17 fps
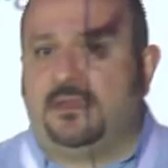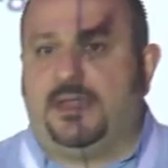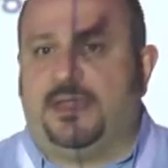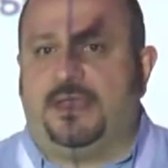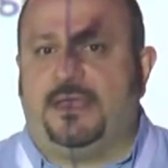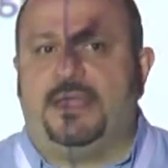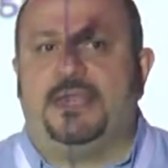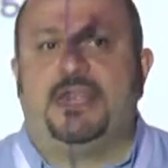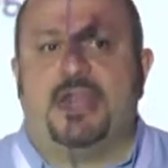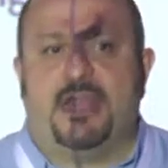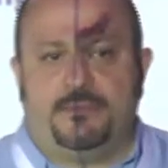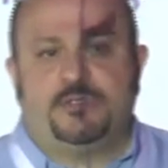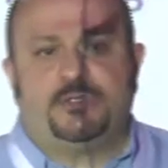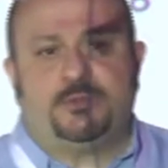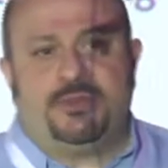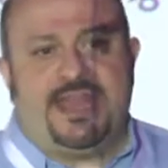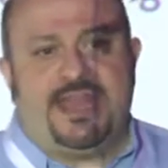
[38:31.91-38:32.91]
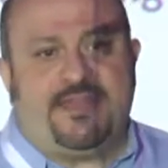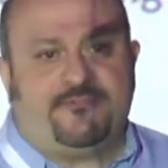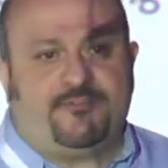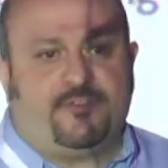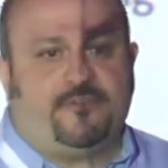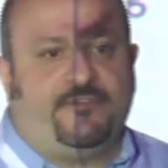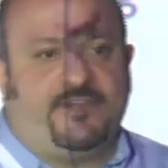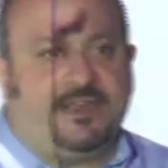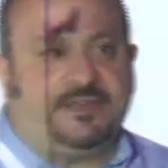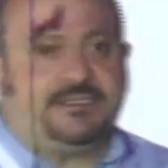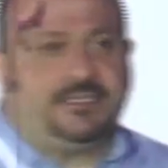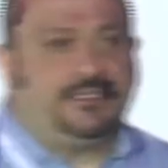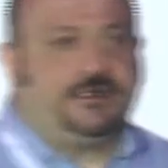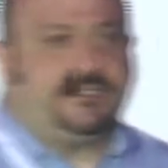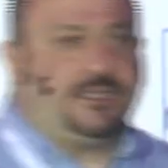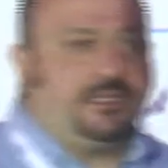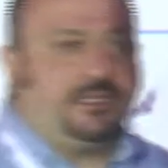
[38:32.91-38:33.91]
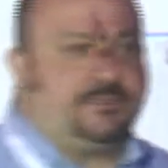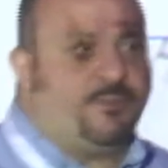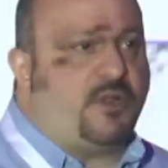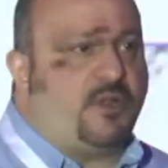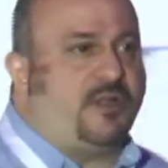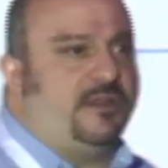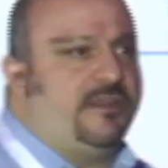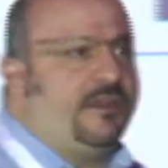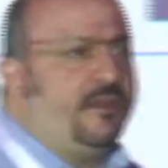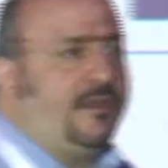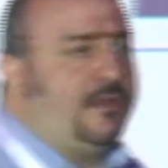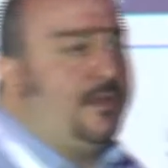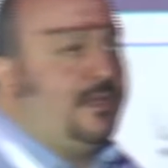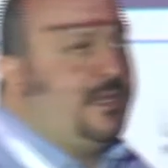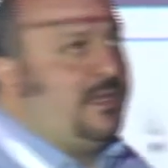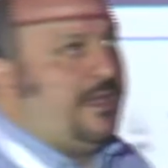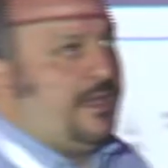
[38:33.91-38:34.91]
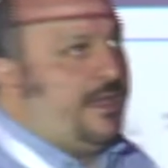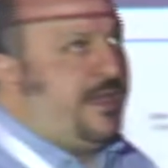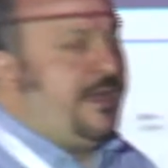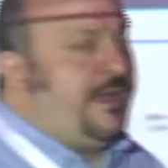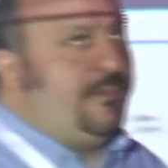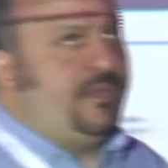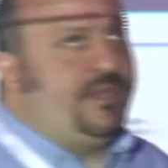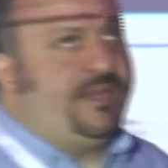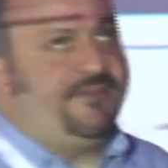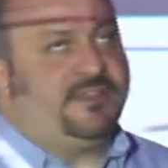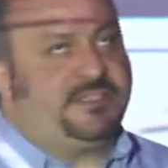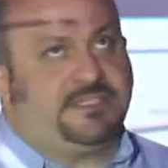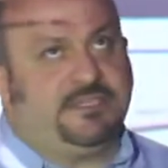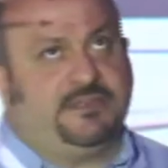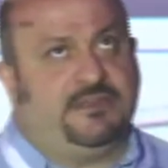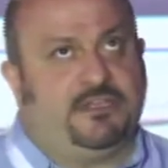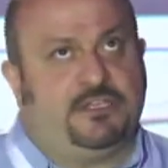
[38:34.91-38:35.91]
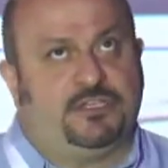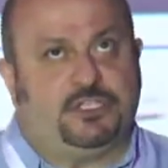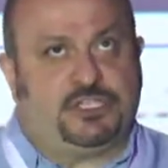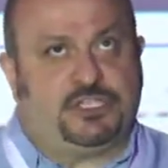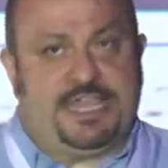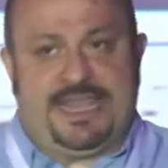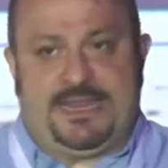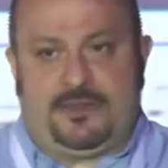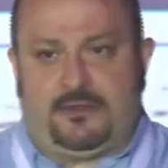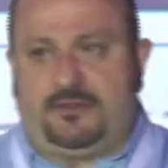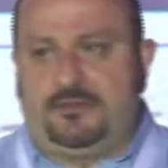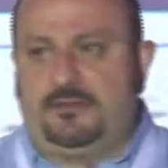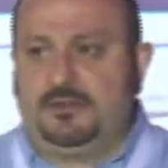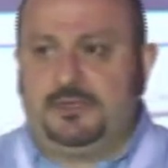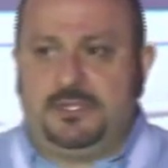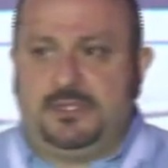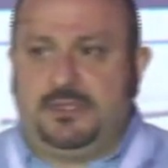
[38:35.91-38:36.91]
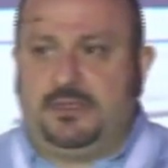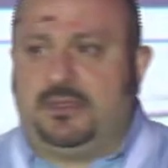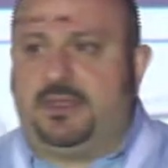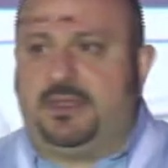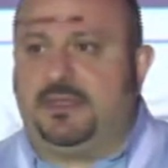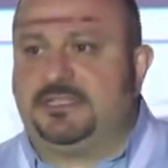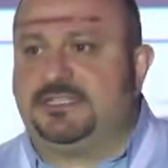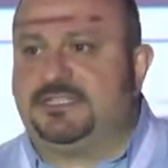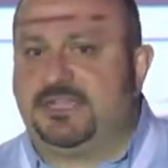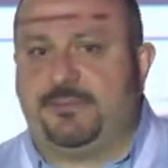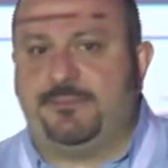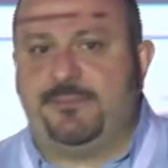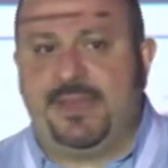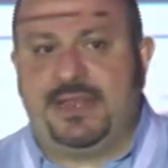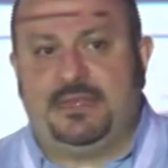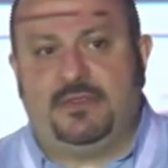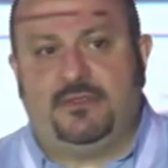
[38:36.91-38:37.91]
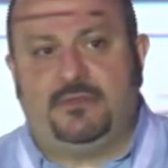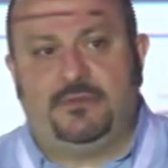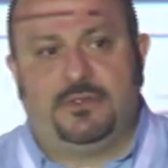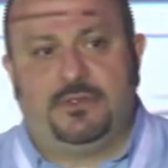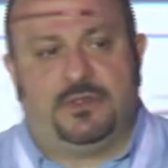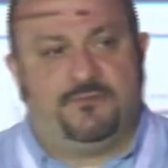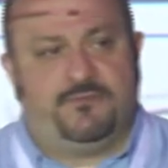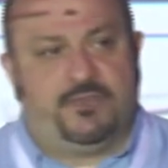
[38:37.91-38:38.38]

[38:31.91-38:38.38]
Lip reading: It comes with After Effects. It's part of the, I believe it's in the channel submenu.